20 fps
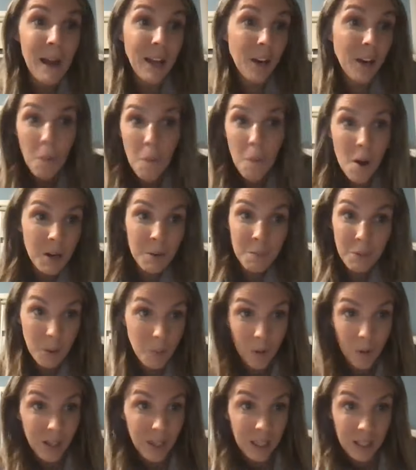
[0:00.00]
I don't want to be
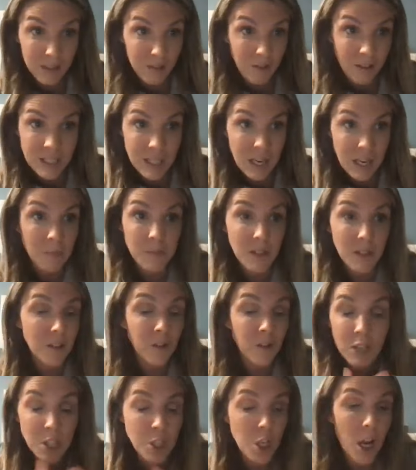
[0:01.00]
working 3
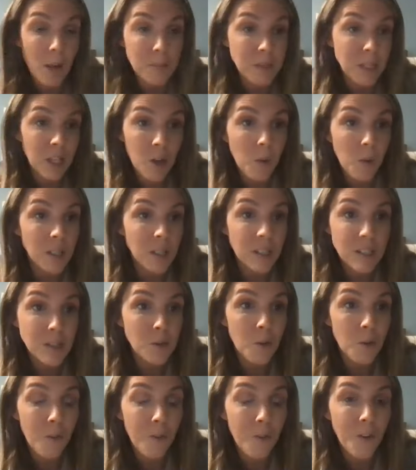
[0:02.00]
jobs and going to
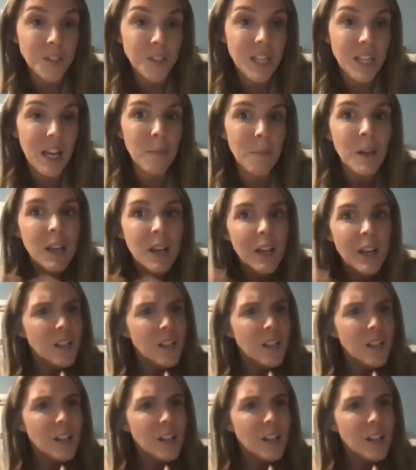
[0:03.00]
school full time.